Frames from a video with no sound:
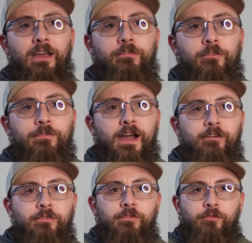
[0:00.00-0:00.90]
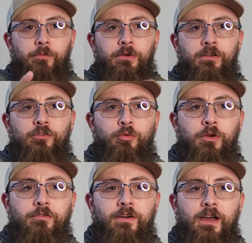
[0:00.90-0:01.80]
it for 5, flip it into
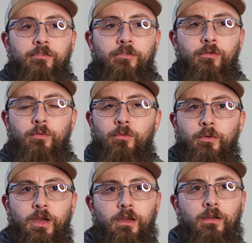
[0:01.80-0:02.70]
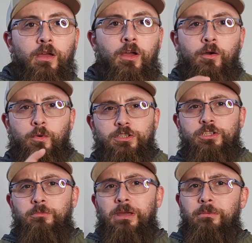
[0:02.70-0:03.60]
25. Okay? What
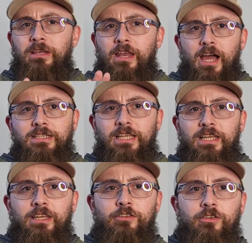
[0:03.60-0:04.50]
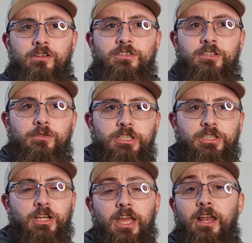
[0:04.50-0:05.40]
you're maybe not taking into
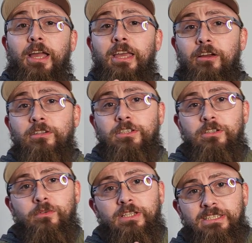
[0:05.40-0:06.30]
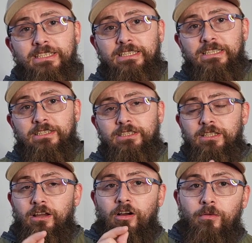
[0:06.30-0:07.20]
consideration, and I guarantee you this exists
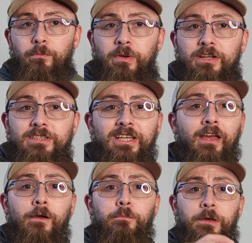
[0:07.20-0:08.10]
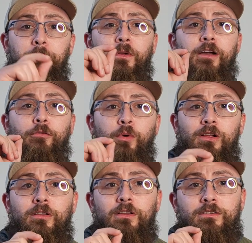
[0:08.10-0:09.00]
because people have
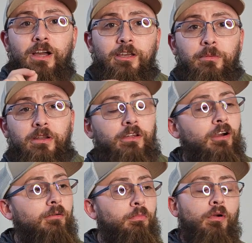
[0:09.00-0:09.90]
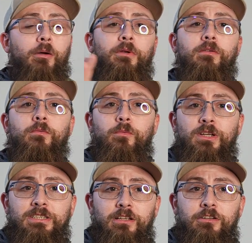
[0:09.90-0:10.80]
well documented. There are prominent
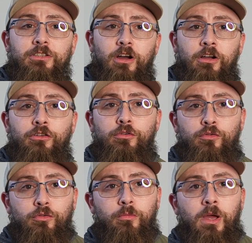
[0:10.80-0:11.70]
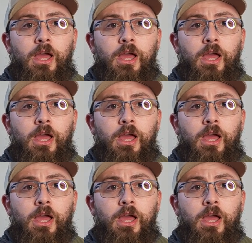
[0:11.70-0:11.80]
resellers on YouTube